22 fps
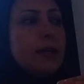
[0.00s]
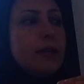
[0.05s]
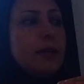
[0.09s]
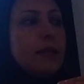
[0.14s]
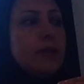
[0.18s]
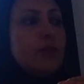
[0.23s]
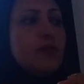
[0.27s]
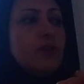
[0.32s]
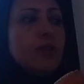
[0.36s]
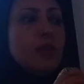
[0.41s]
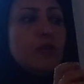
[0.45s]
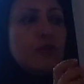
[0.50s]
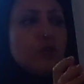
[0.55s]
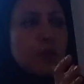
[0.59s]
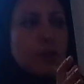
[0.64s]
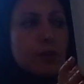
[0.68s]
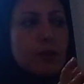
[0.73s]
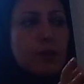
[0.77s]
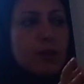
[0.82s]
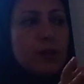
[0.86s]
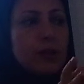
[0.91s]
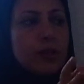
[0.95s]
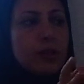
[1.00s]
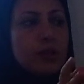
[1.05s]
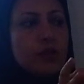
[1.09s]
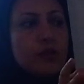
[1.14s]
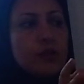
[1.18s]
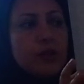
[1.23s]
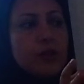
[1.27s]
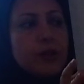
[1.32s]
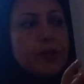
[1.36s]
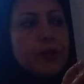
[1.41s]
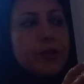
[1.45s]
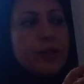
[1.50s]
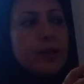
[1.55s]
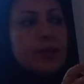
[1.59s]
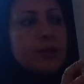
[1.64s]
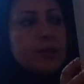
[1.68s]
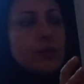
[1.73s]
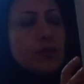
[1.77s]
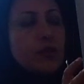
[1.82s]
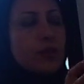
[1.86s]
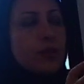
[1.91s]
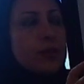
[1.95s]
intentional injuries
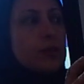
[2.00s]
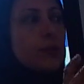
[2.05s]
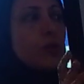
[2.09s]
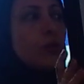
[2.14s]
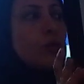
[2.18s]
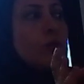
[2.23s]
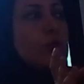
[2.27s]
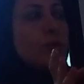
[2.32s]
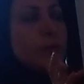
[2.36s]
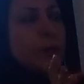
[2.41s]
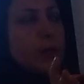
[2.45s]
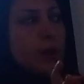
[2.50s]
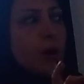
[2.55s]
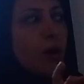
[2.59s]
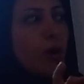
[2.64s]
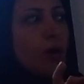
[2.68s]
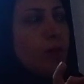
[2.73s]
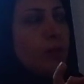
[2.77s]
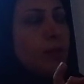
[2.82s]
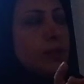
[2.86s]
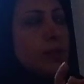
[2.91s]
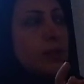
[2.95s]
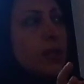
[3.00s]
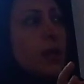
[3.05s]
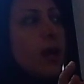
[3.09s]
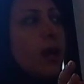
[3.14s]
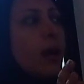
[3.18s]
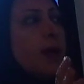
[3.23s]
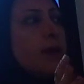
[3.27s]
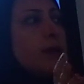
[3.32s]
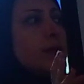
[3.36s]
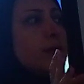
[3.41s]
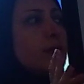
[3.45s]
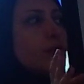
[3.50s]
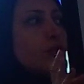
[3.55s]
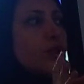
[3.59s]
such as homicides,